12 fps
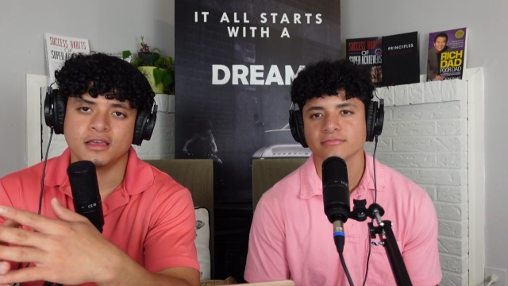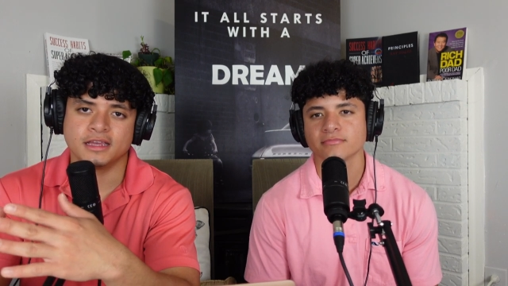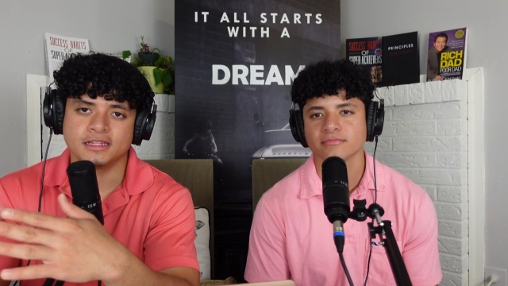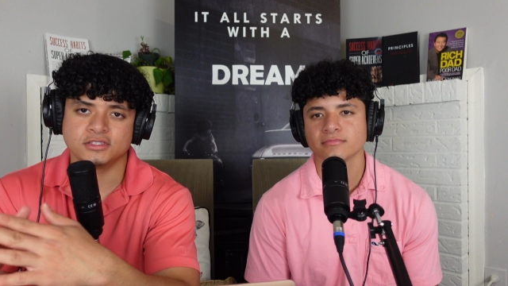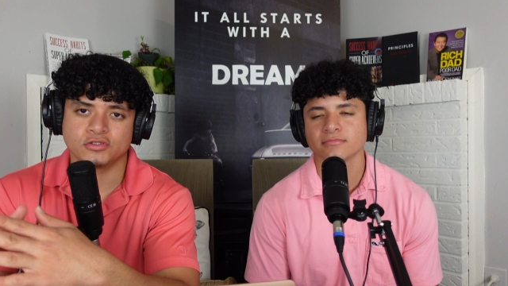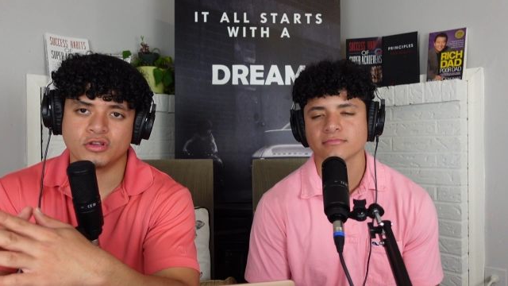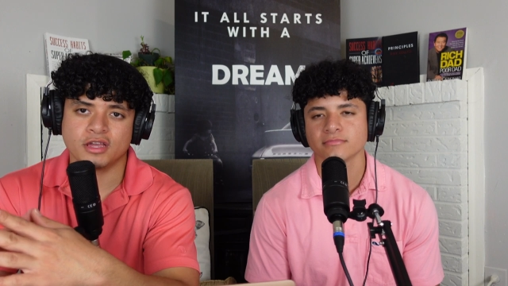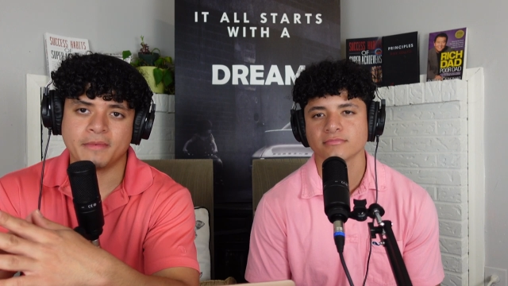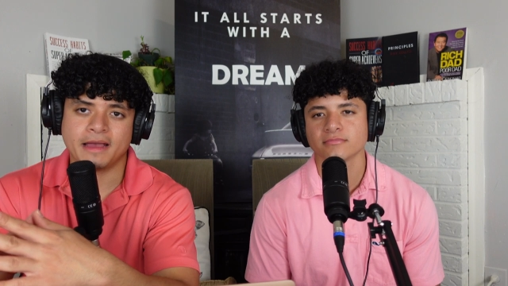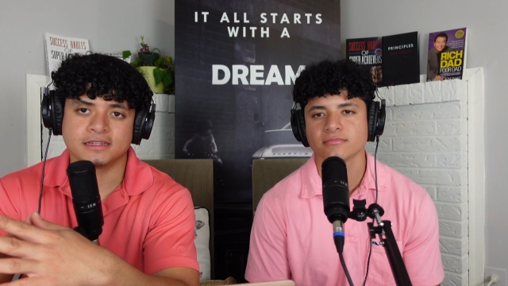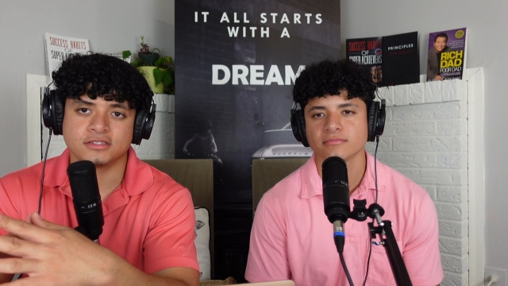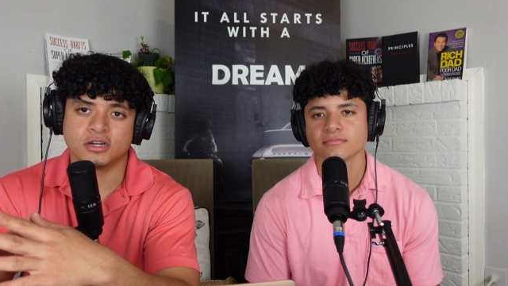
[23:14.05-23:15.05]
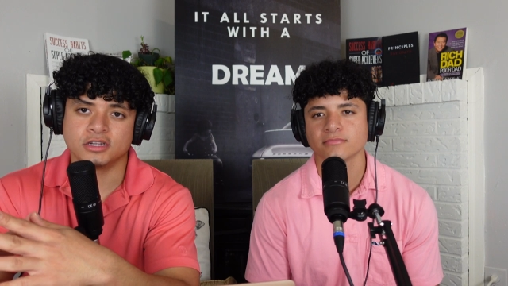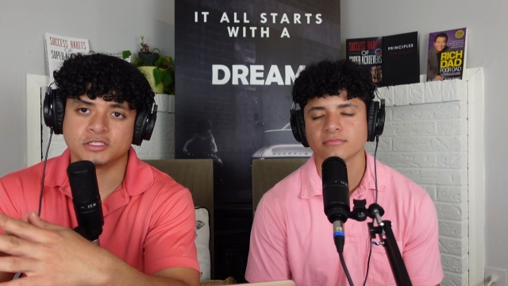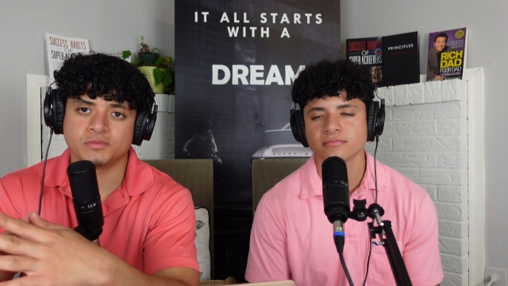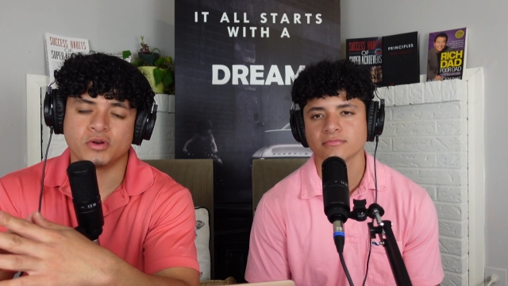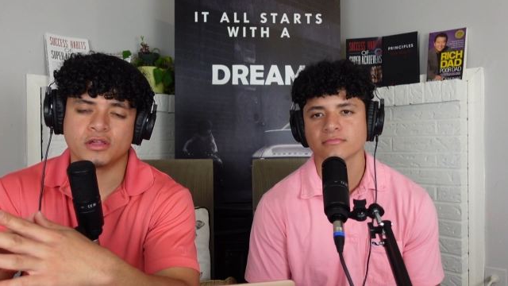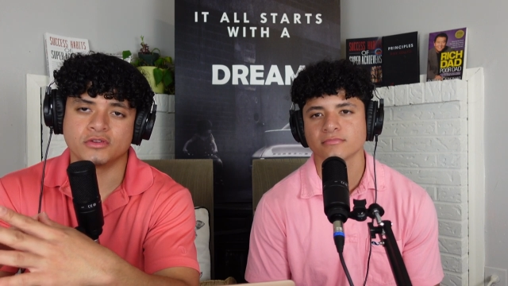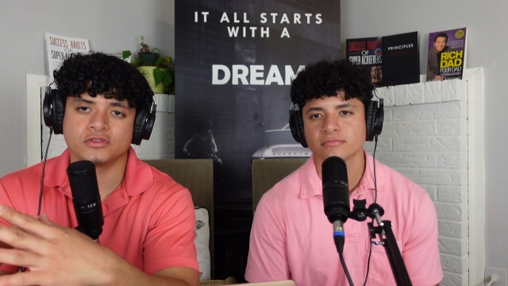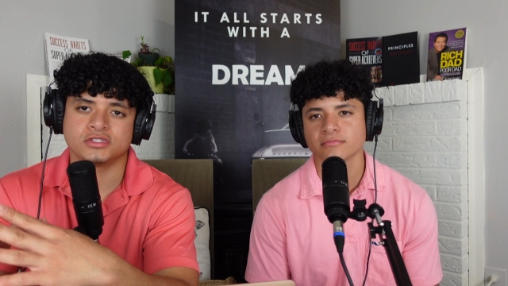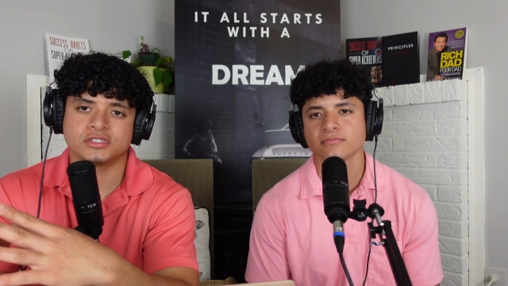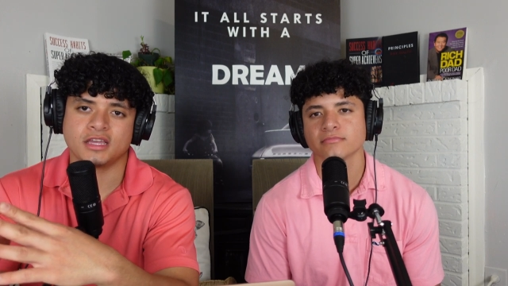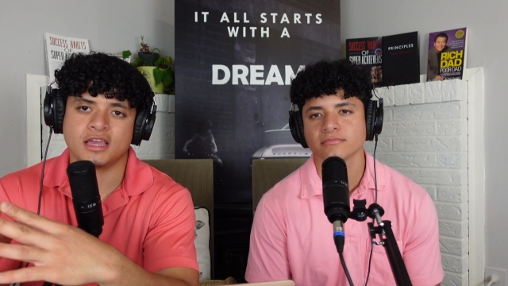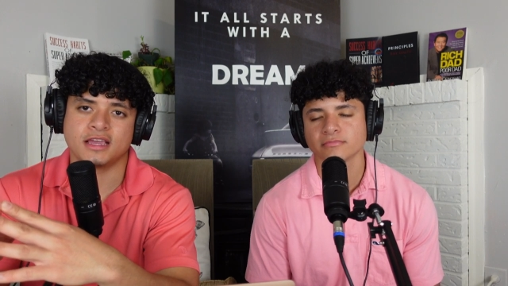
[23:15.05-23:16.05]
Speaker 1: Instagram at Donis
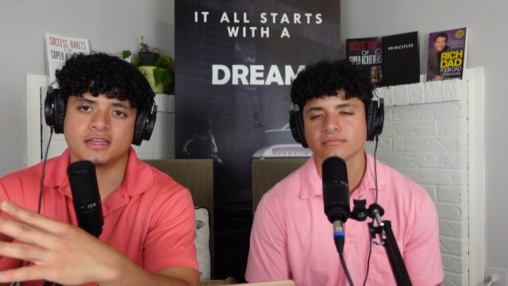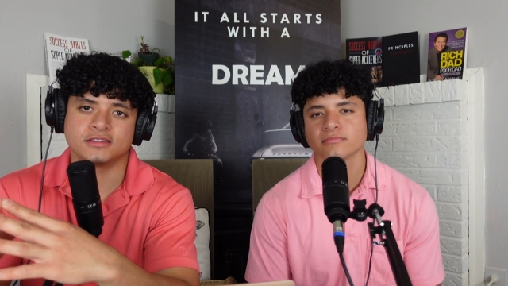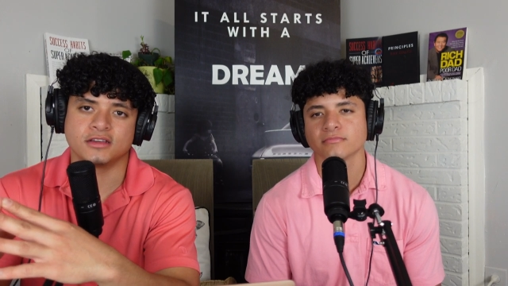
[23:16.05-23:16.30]
Brothers, and